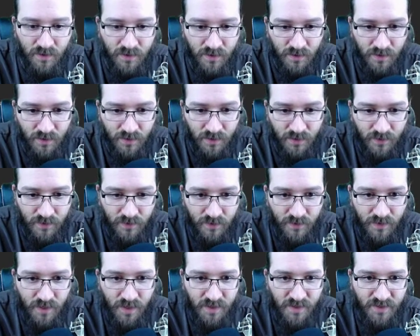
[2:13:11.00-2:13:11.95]

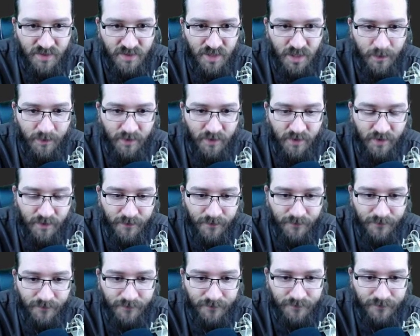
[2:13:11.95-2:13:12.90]
At the top here.
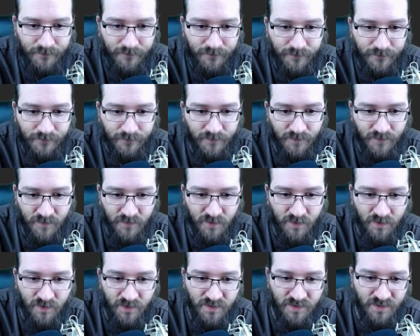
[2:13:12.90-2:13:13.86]

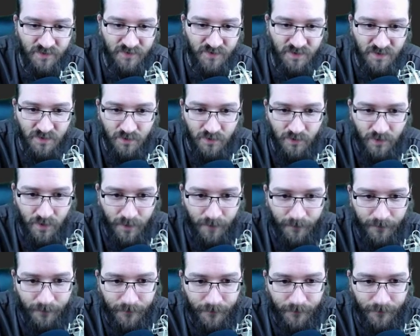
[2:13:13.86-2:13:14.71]
Oh, this stuff needs to go away.